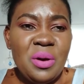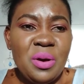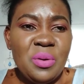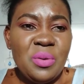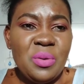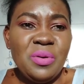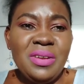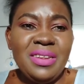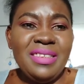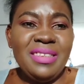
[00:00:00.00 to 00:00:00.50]

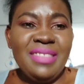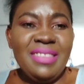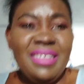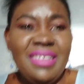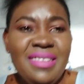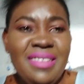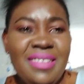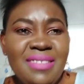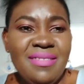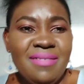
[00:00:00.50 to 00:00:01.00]
What is
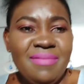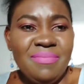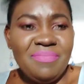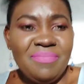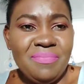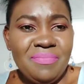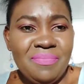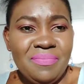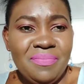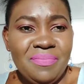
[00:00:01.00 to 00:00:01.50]
it?
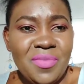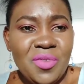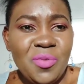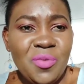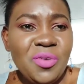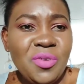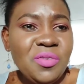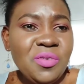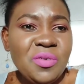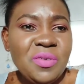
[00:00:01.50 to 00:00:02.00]

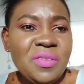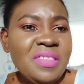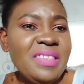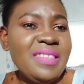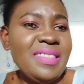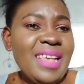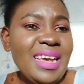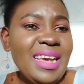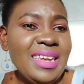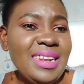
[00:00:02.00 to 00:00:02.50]
What
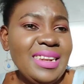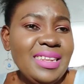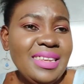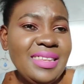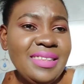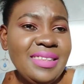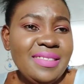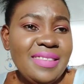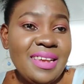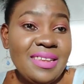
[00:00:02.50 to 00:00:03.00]
causes acne?
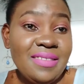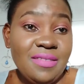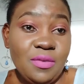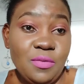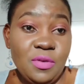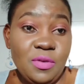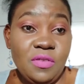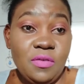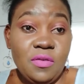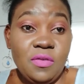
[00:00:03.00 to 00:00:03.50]
Such
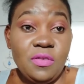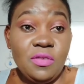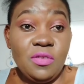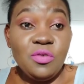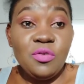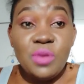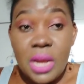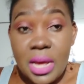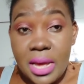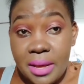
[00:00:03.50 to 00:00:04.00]
questions.
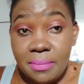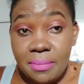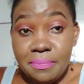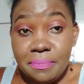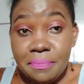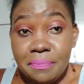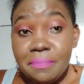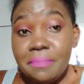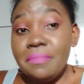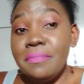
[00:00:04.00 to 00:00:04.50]
Today,
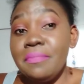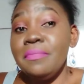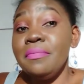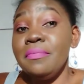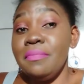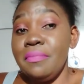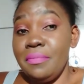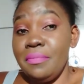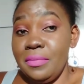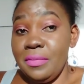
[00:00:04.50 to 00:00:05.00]

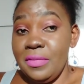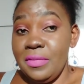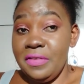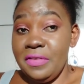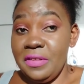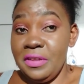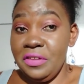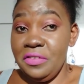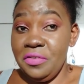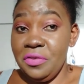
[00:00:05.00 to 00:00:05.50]

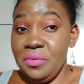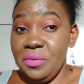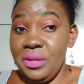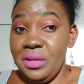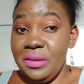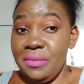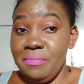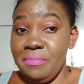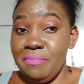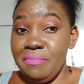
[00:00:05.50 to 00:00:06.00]
stay tuned.
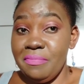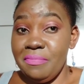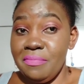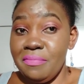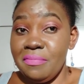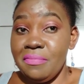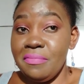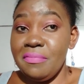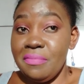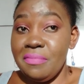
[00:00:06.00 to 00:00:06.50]

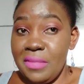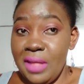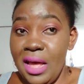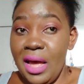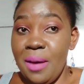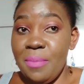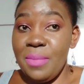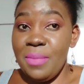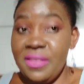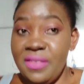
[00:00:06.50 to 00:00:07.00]

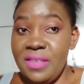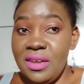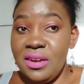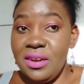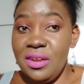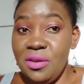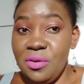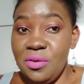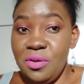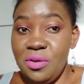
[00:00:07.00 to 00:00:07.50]
I'm
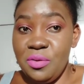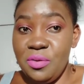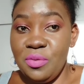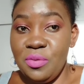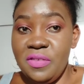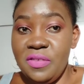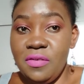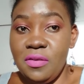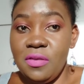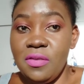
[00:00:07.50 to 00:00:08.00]
answering all your
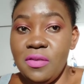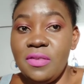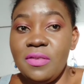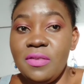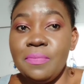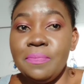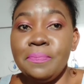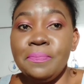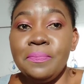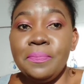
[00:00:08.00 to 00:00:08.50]
questions. So to
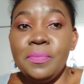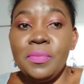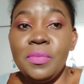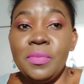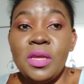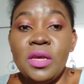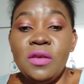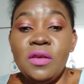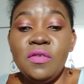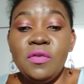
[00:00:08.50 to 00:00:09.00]

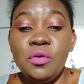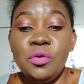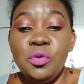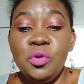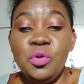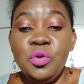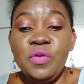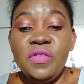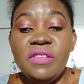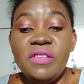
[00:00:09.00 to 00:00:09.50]

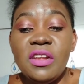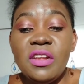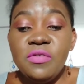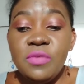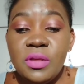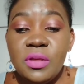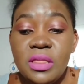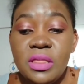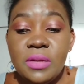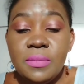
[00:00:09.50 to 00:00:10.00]

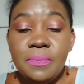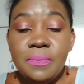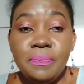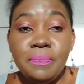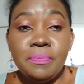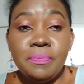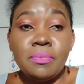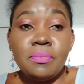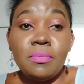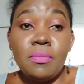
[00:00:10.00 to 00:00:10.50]

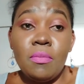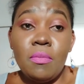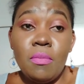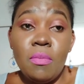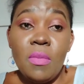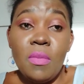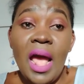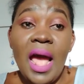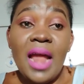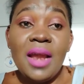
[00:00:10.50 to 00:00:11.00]

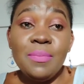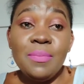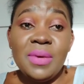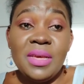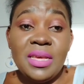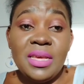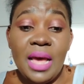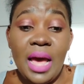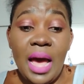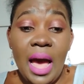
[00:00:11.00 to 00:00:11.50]
start with,
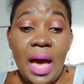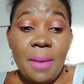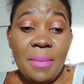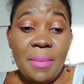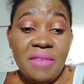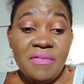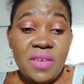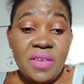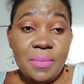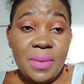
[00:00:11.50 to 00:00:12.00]
I'm
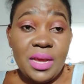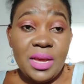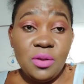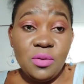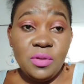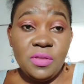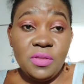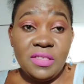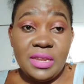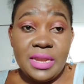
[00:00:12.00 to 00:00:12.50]
having my
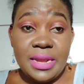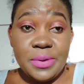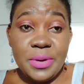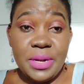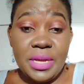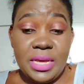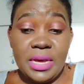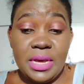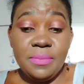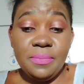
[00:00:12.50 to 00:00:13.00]
notes down
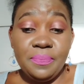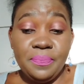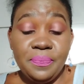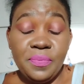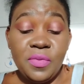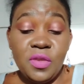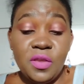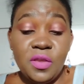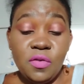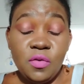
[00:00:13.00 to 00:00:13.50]
here,
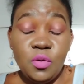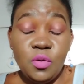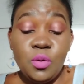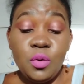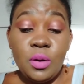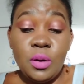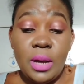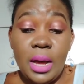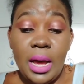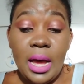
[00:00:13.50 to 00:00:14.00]

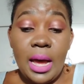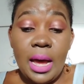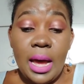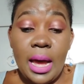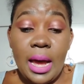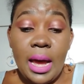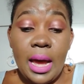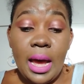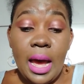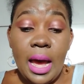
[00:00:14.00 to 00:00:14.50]
so
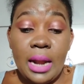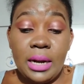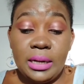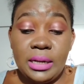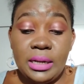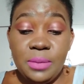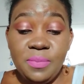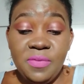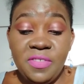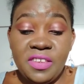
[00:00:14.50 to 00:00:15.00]
I'll
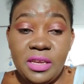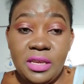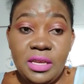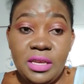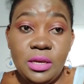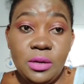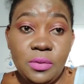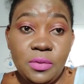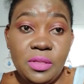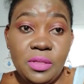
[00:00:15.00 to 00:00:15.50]
keep
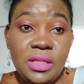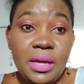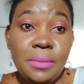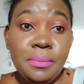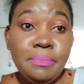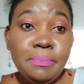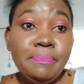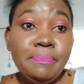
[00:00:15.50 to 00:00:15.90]
checking on them.